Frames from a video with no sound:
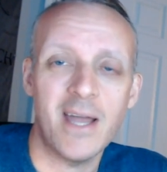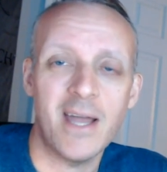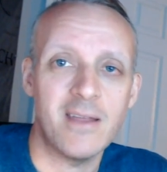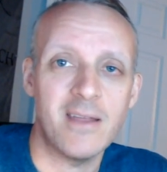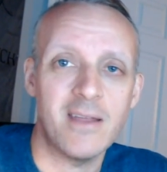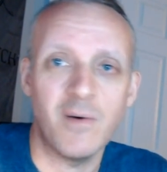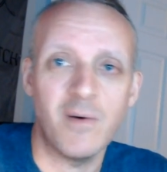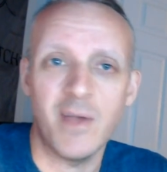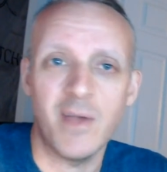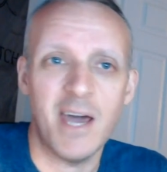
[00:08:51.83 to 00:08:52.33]
You
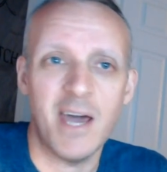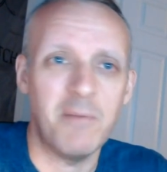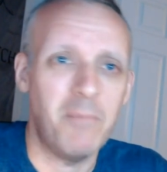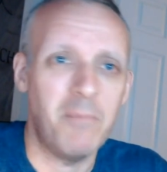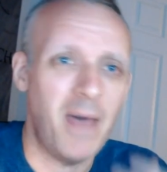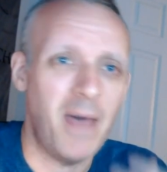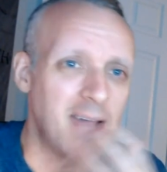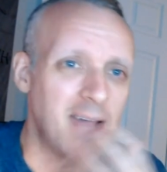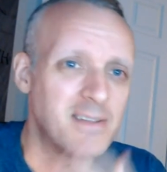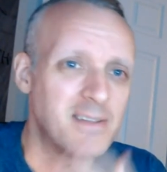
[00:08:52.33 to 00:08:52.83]
know, he had
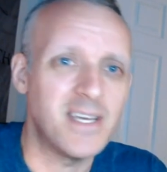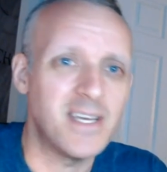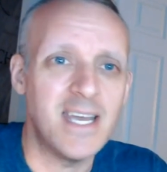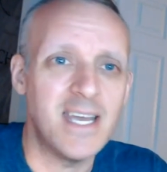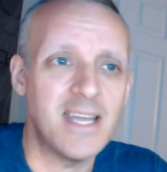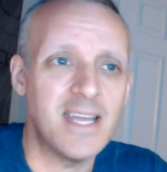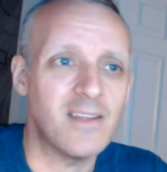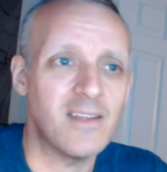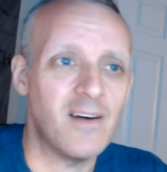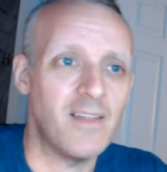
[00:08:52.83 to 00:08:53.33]
bad
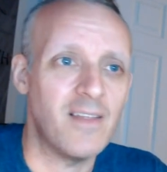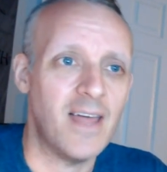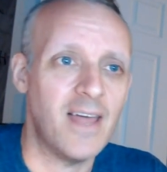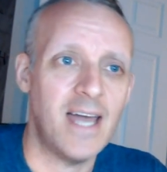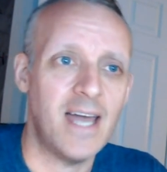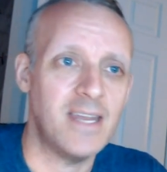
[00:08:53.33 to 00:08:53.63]
teeth and all that.